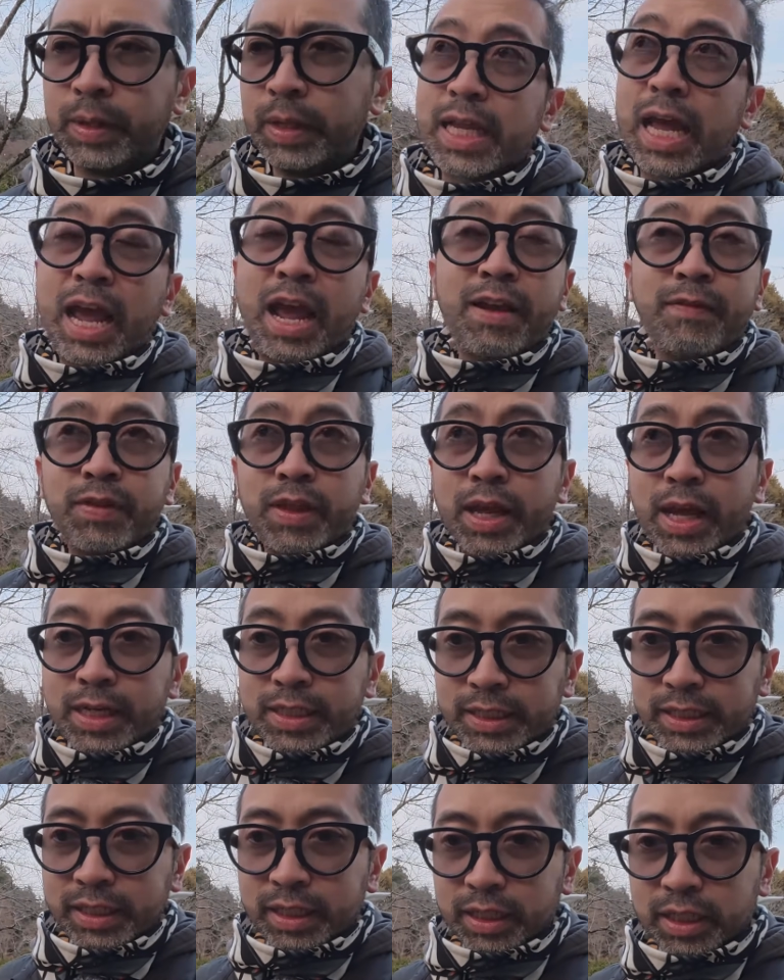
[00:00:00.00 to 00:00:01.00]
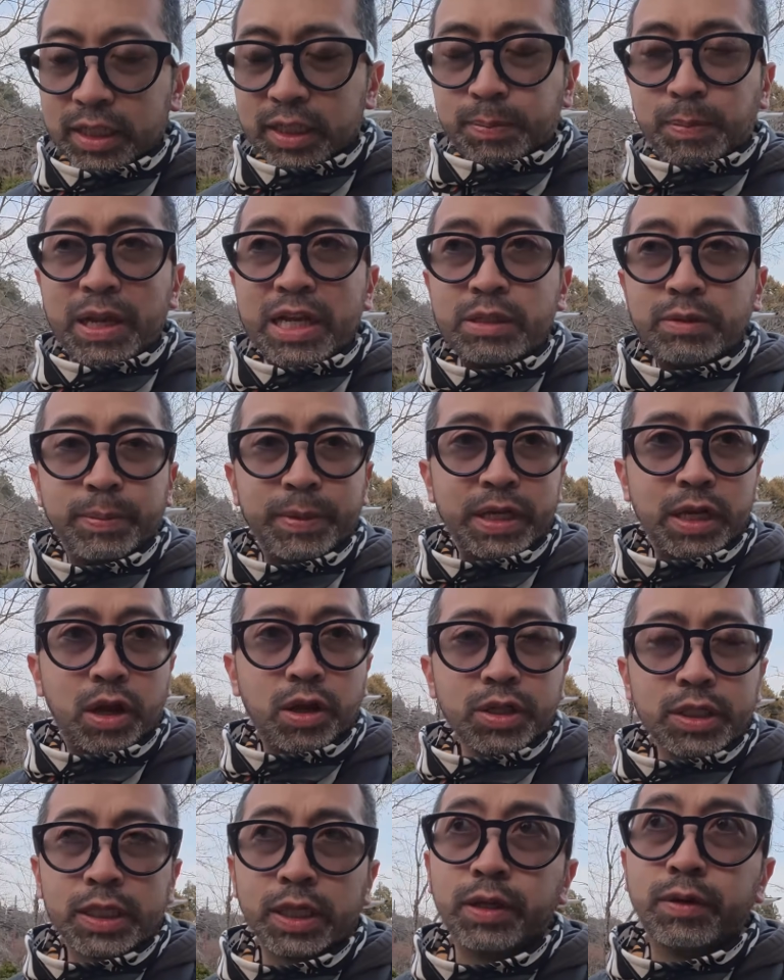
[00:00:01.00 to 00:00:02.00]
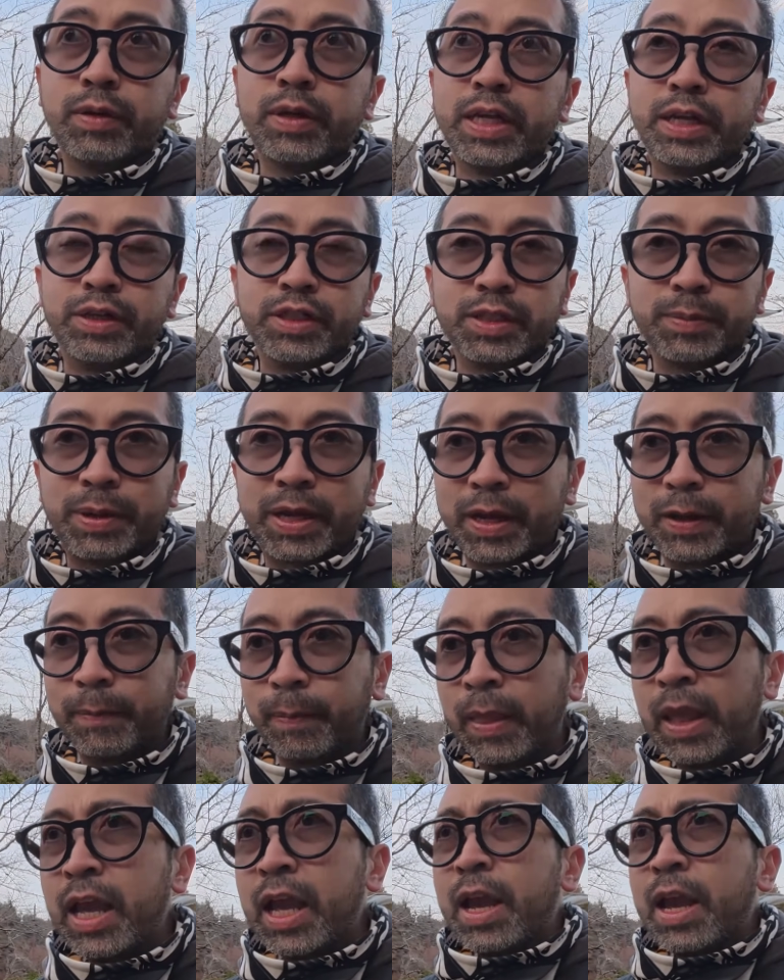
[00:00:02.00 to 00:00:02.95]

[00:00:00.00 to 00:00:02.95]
I have actually the displays with me also here in Japan,